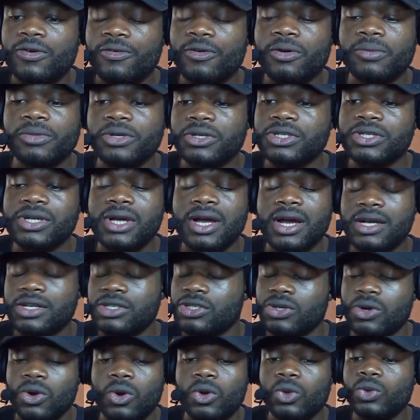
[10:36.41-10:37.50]
from these
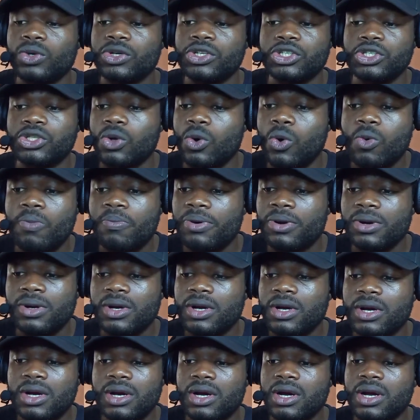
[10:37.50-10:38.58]
guys is always dope.
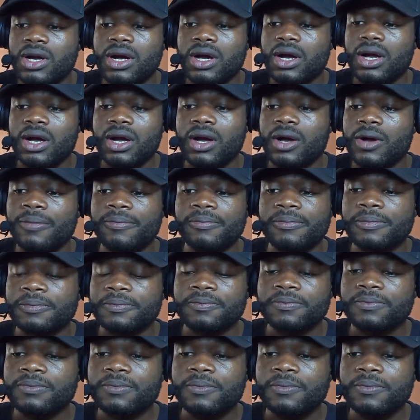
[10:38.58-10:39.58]
Um,